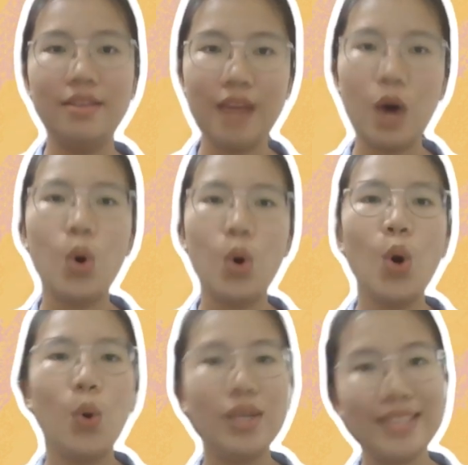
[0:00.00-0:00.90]
Now,
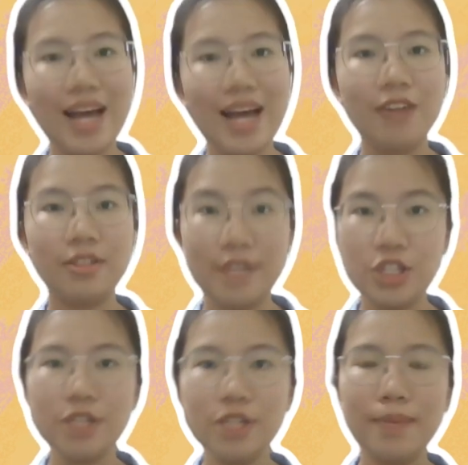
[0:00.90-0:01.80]
we set out the
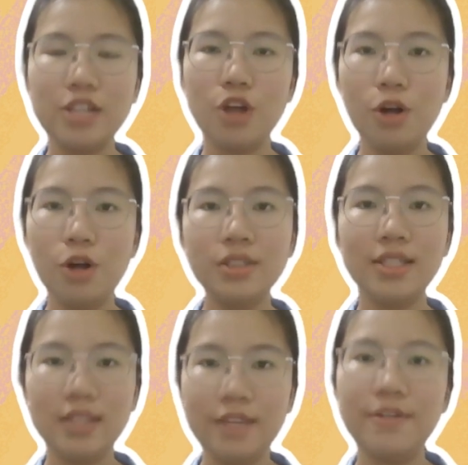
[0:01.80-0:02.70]
ratio based on
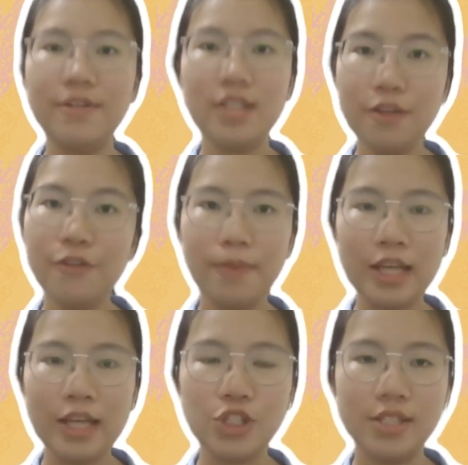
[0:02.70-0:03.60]
the given
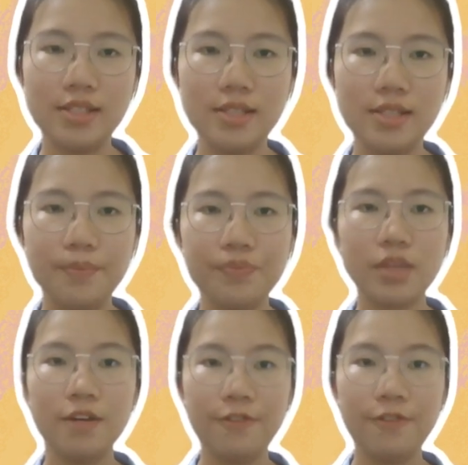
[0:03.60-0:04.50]
information.
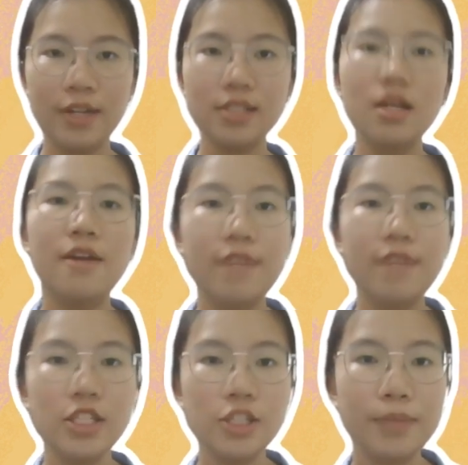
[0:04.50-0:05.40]
First,
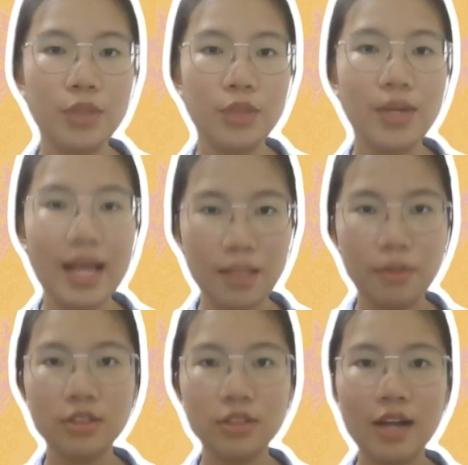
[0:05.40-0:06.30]
ratio between
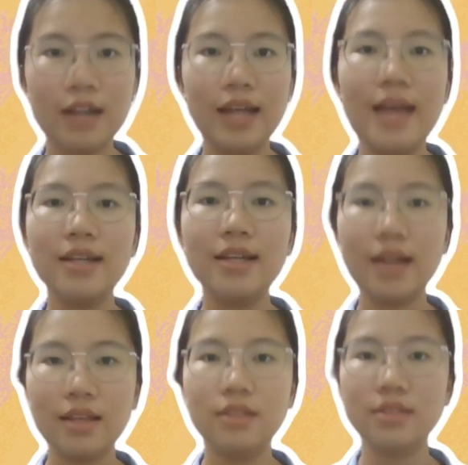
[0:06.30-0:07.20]
animals card and
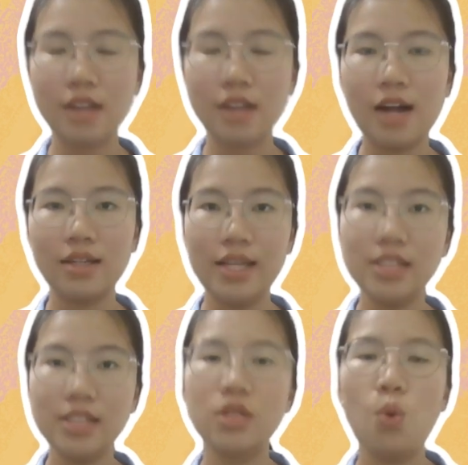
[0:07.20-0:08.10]
cartons card
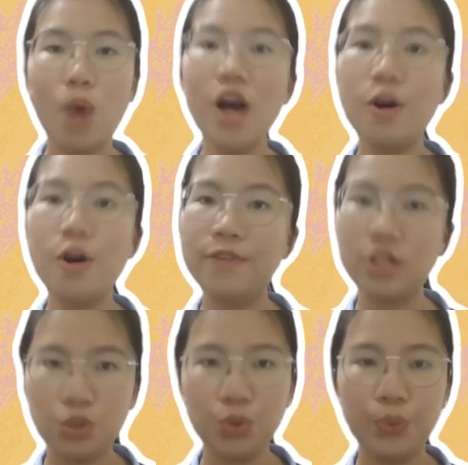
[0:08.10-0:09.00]
is
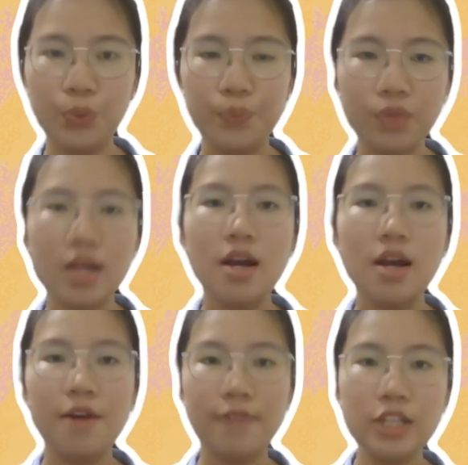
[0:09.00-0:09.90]
1/2.
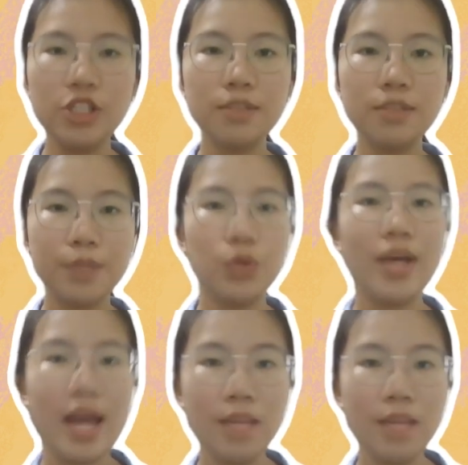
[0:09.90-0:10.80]
Ratios
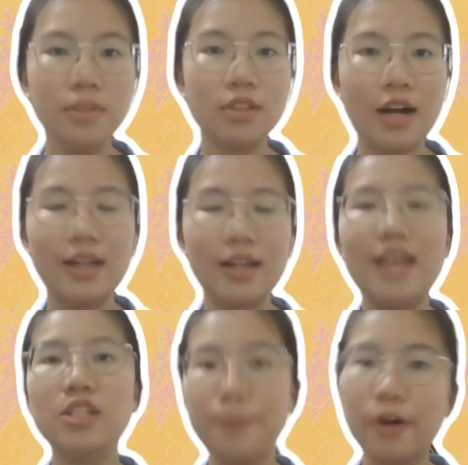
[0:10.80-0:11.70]
between animals card
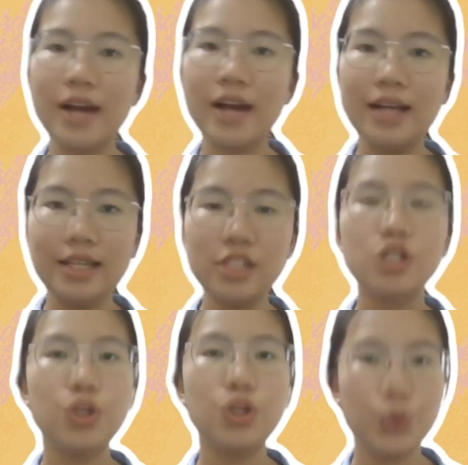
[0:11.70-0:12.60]
and sport card
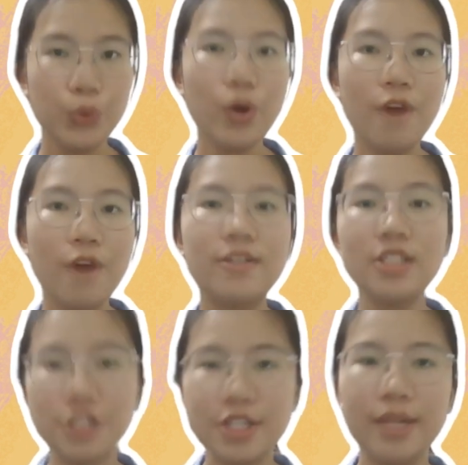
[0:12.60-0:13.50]
is
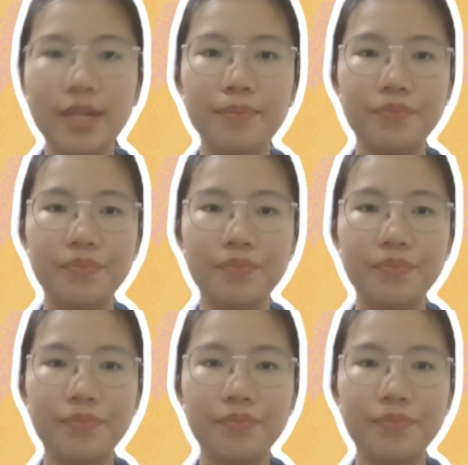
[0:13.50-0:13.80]
2/3.